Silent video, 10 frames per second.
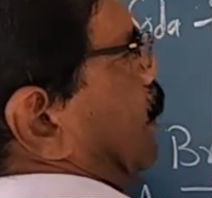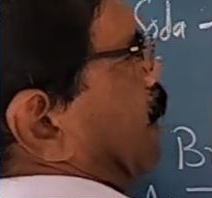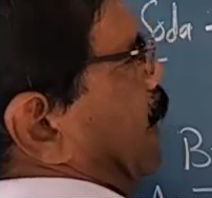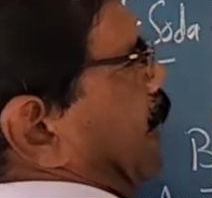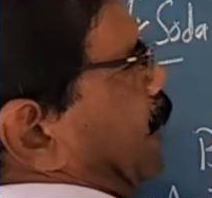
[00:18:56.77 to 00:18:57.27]

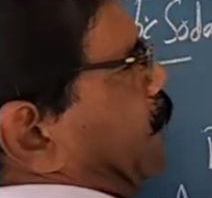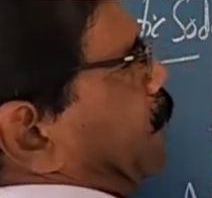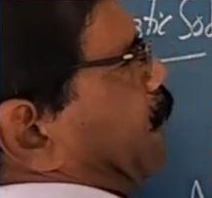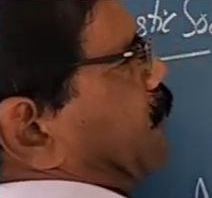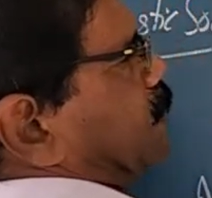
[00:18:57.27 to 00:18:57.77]

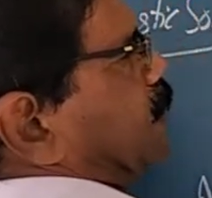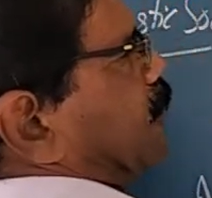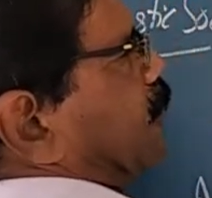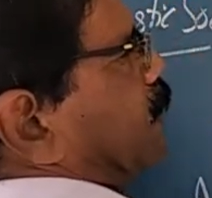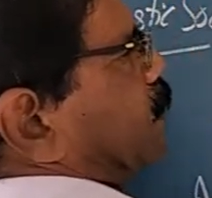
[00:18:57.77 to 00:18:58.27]
Anode is the
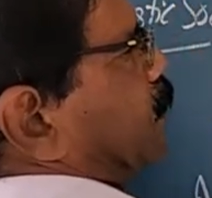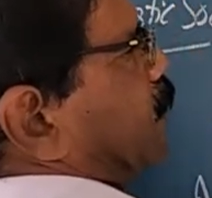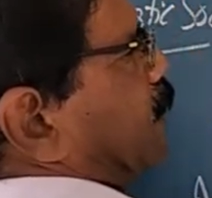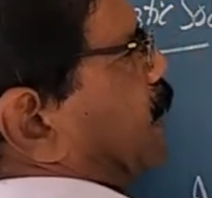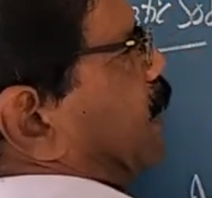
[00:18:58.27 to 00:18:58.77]

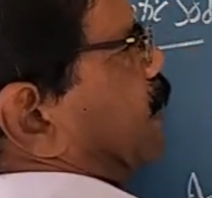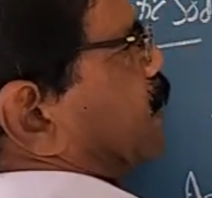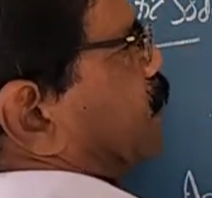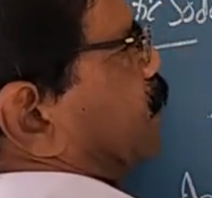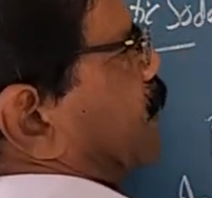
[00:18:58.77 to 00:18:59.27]
electrode
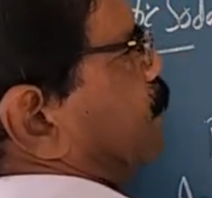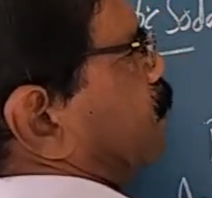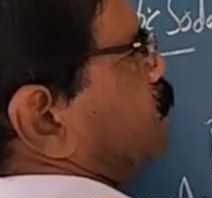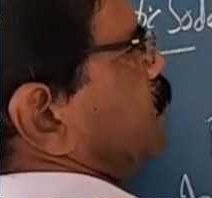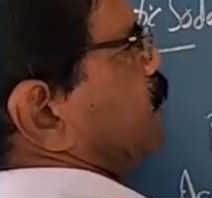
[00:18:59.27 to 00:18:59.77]
connected to the
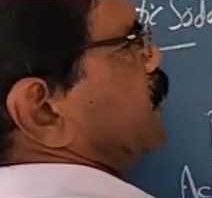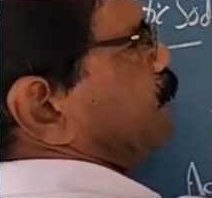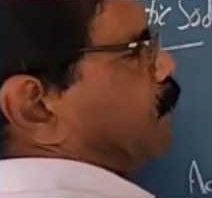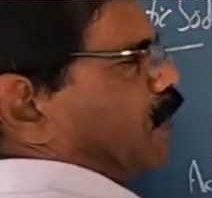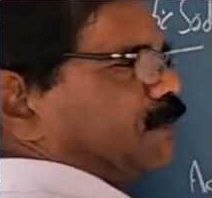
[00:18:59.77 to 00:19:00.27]
positive
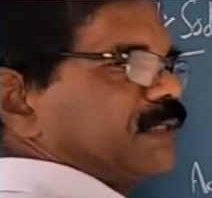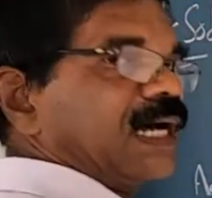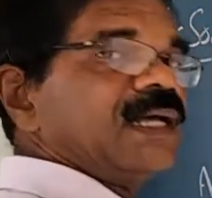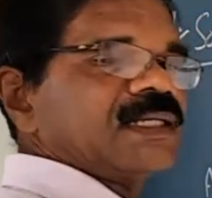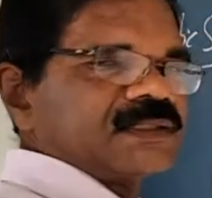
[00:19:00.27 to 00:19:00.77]
pole of
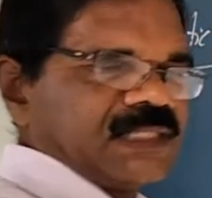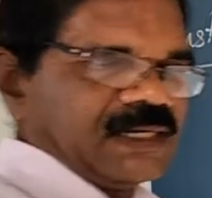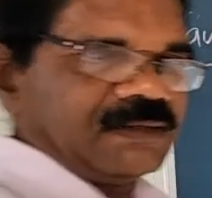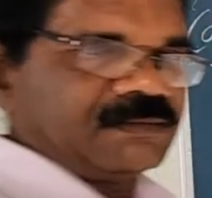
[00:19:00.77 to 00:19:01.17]
the cell.